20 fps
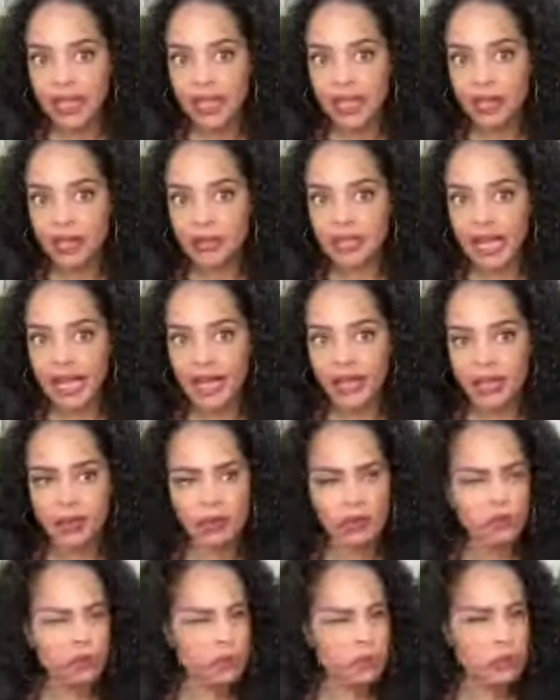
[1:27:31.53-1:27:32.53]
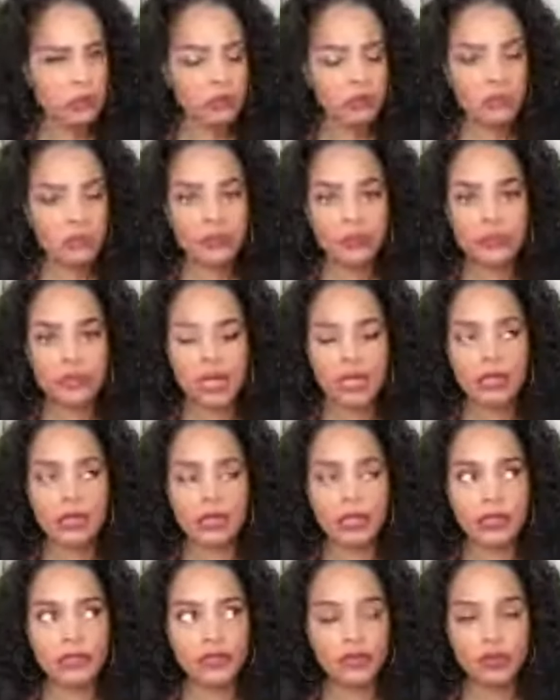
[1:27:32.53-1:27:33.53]
there's no way Kate's
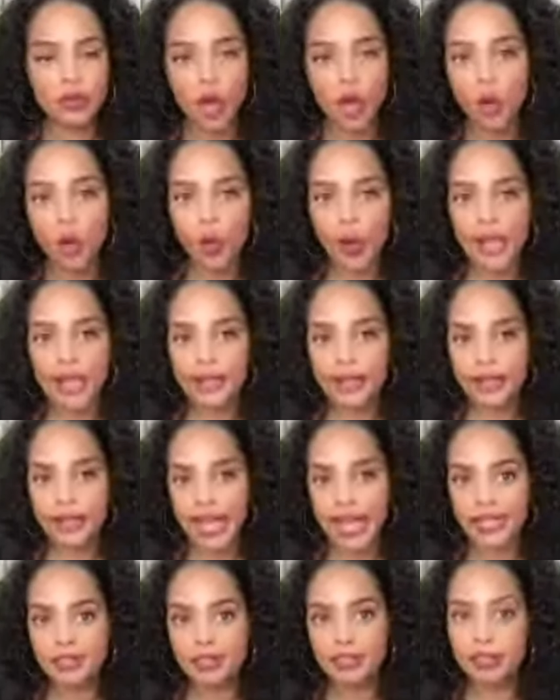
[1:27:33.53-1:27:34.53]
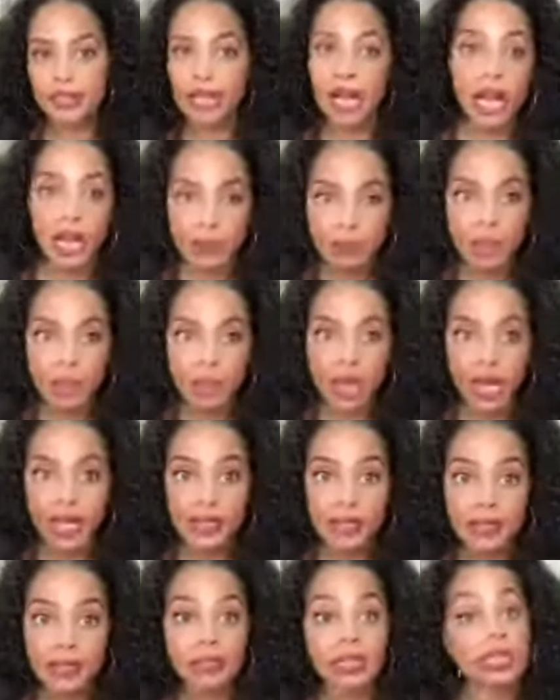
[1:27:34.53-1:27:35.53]
timeline that the palace is
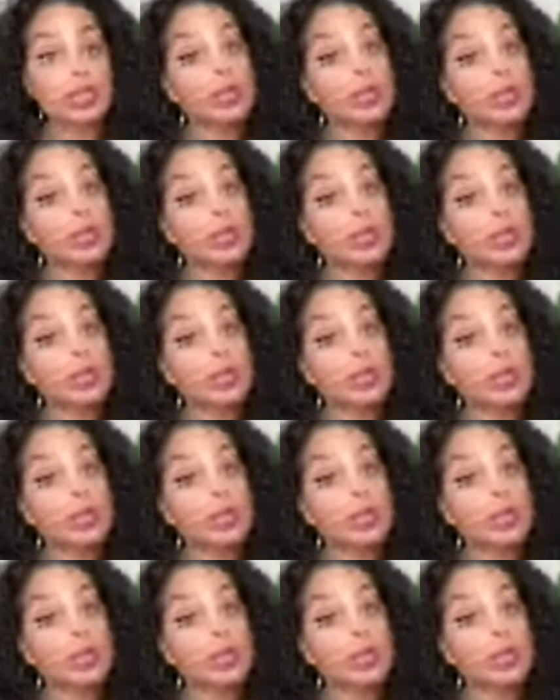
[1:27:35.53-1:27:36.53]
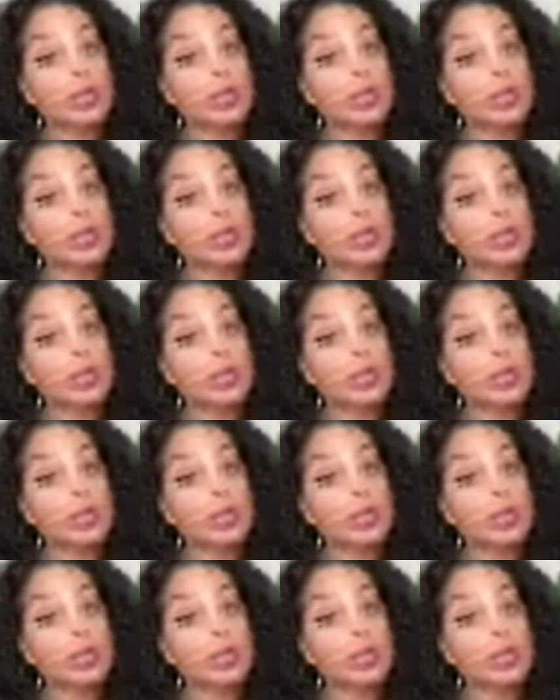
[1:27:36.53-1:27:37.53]
making her say could be true.
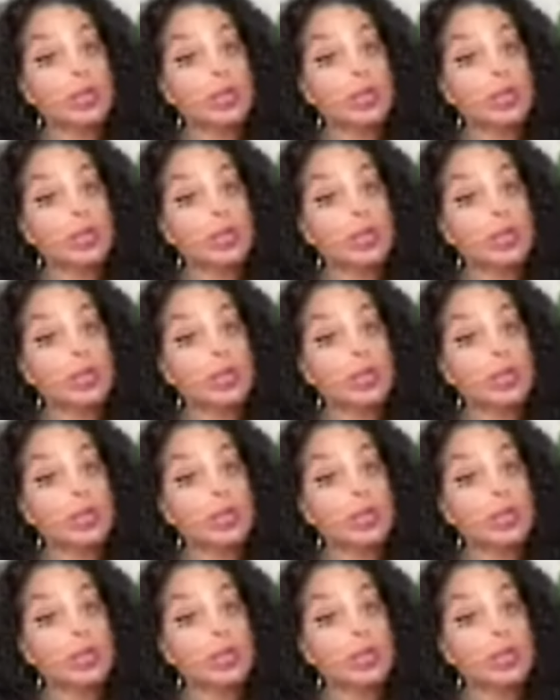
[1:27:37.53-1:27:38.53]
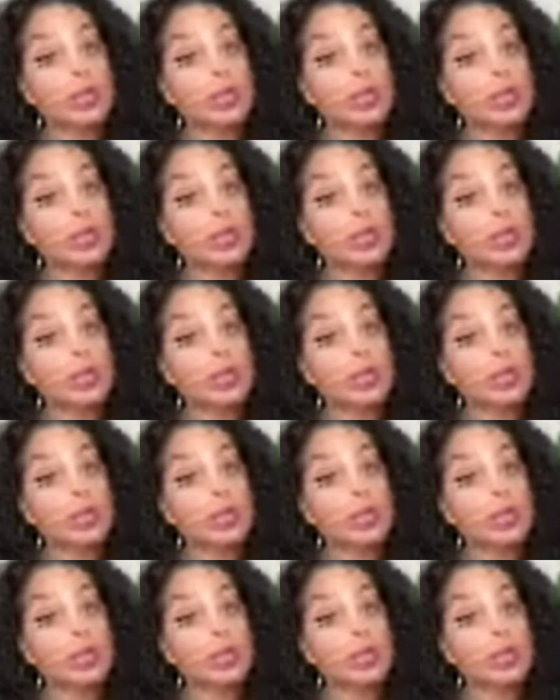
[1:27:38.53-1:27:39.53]
Because if as
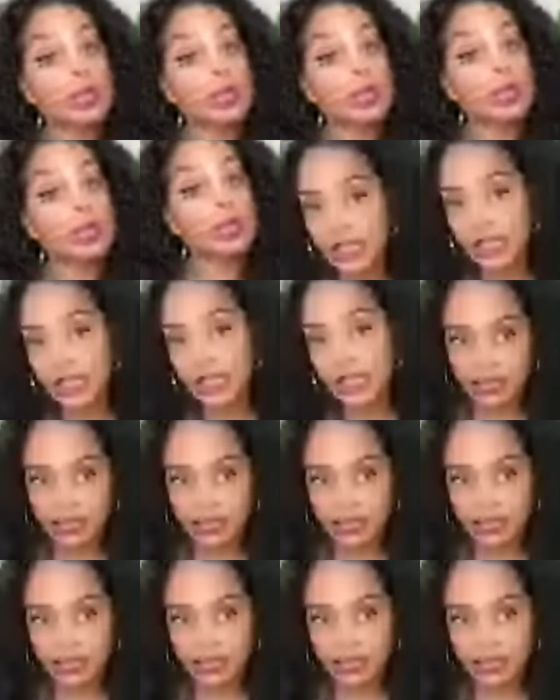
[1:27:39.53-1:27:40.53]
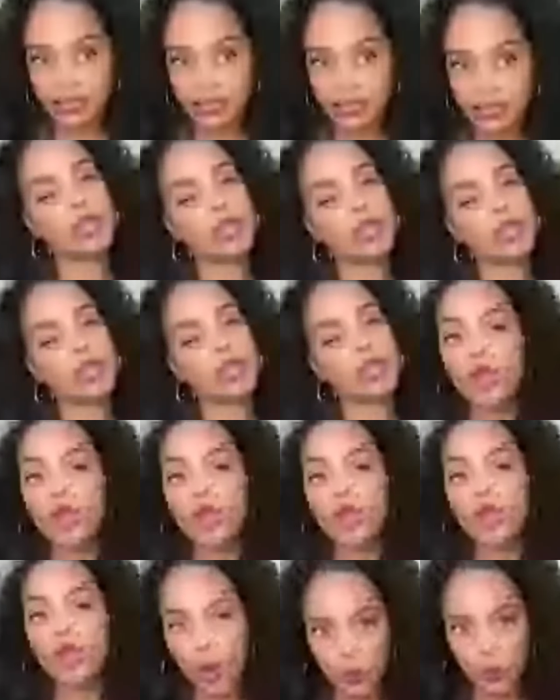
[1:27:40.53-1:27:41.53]
cancer, they would have known when they
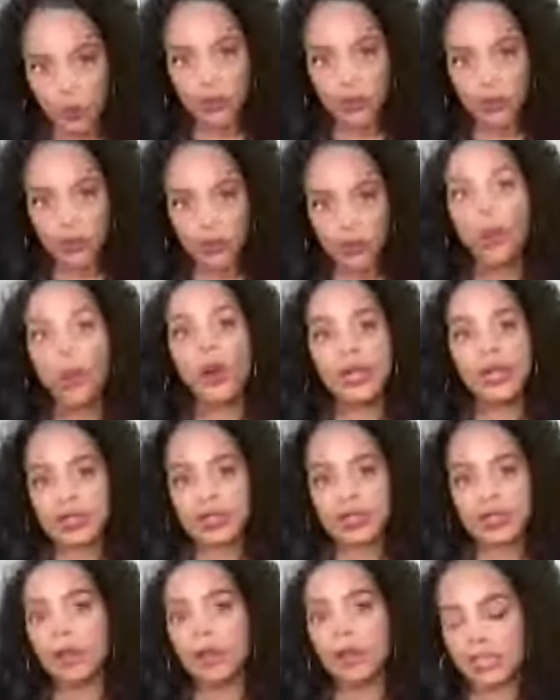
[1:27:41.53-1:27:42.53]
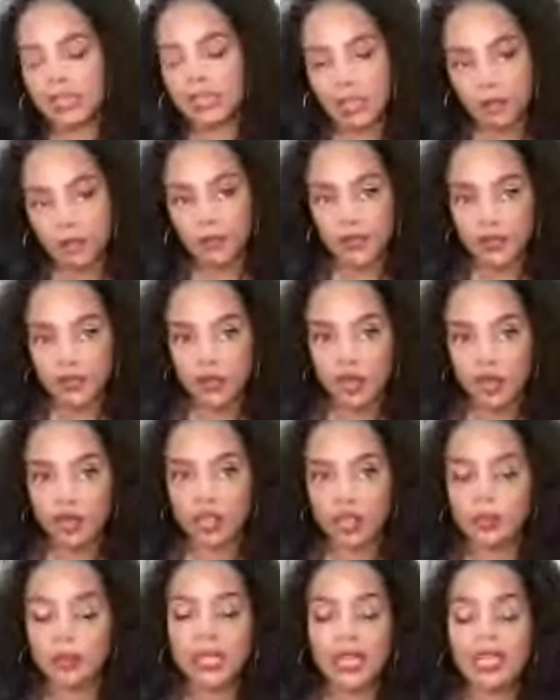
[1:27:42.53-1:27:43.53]
went in for surgery, because you have to
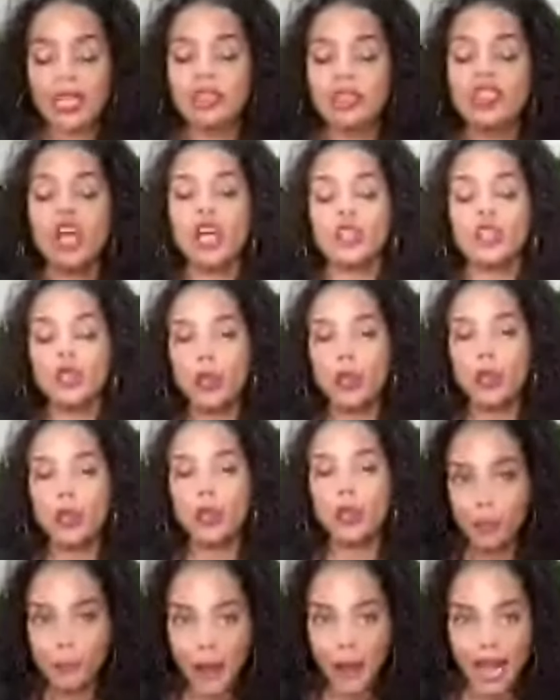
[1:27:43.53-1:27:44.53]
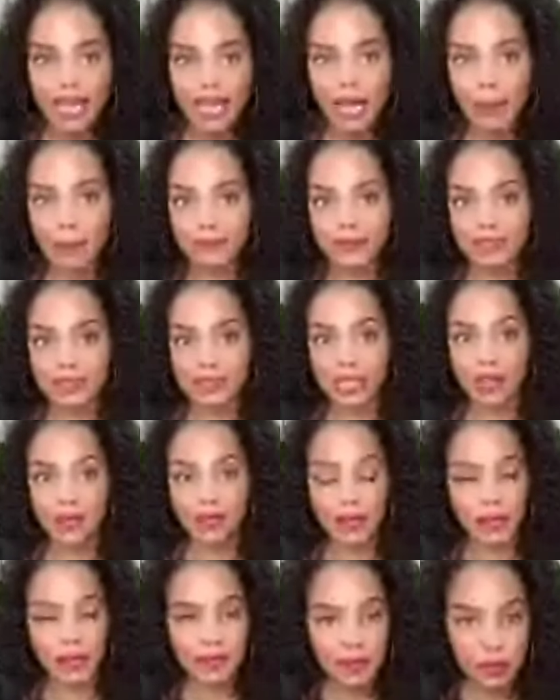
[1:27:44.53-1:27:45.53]
biopsy stuff and you have to do this and you have to do that.
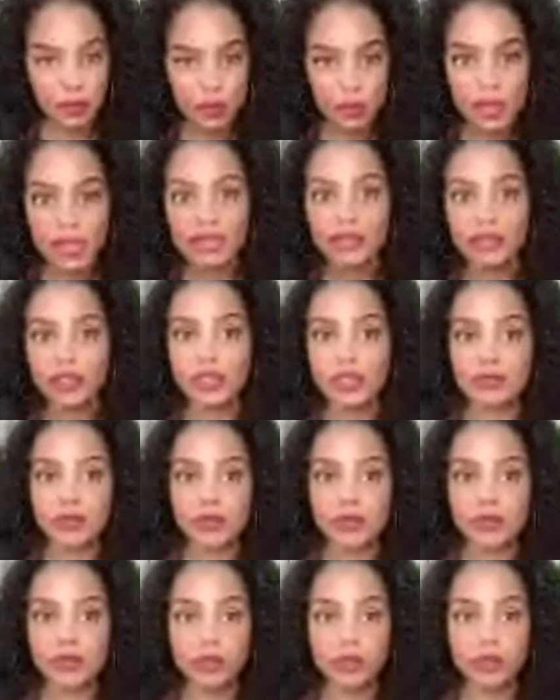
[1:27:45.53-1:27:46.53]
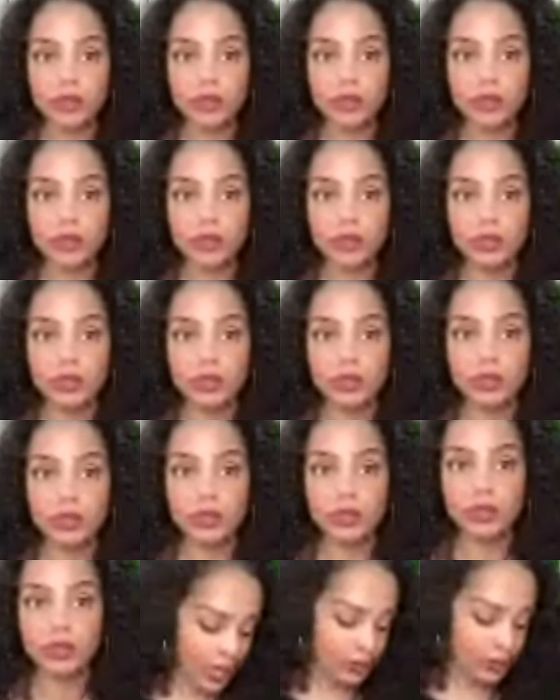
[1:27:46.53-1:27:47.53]
But that said,